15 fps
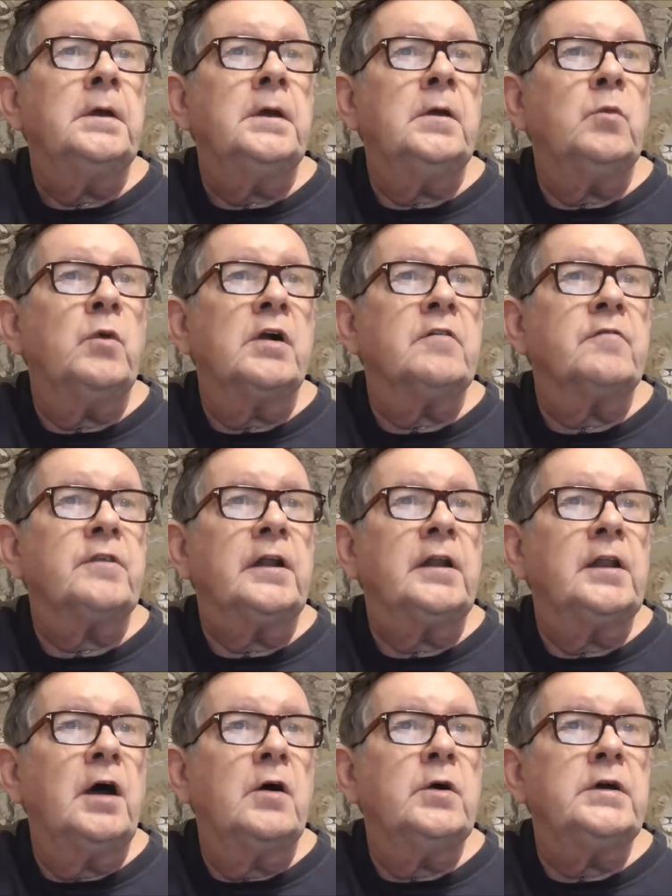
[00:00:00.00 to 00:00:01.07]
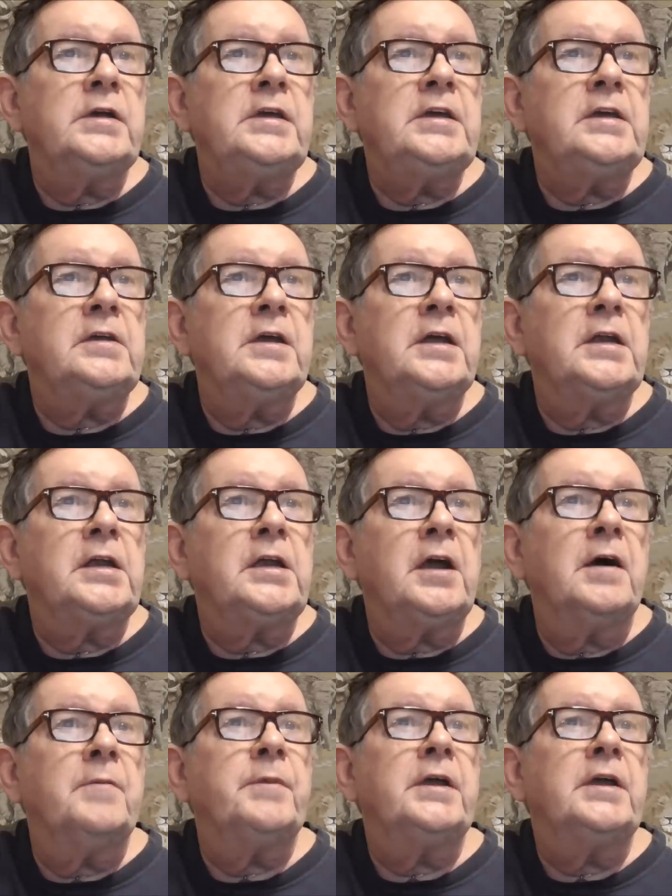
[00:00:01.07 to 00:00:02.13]
In one of the lower
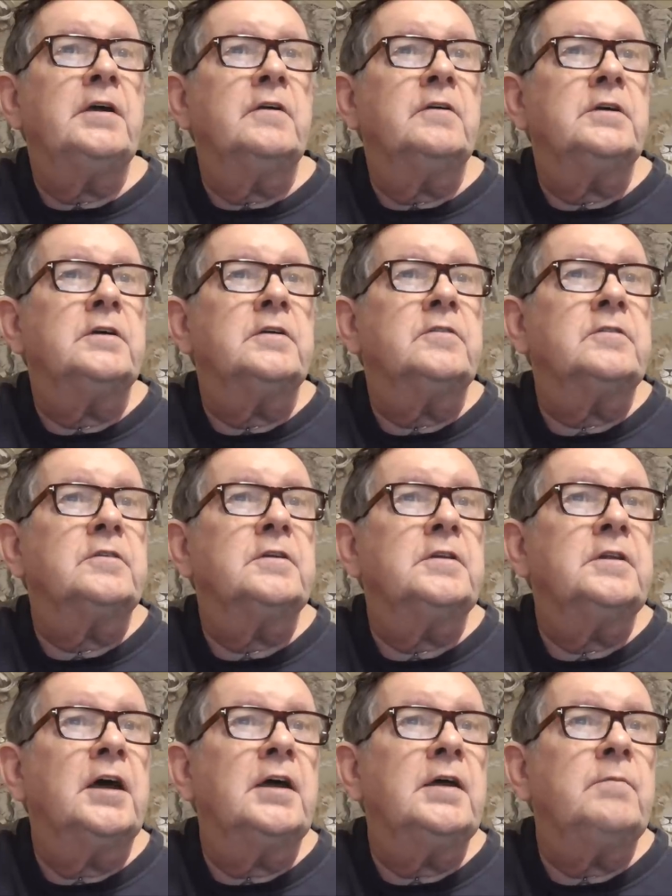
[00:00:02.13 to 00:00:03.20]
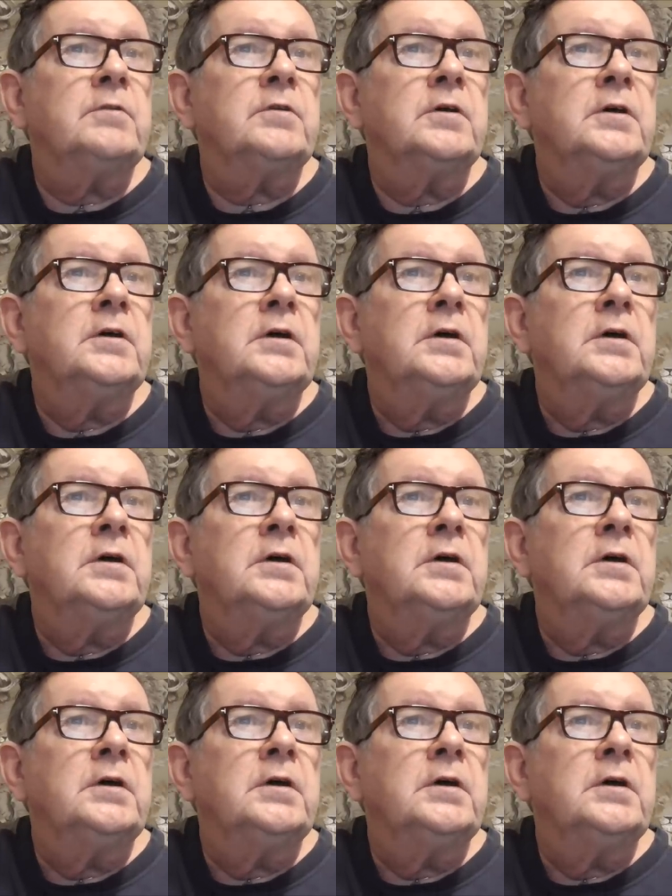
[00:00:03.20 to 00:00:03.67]
income areas named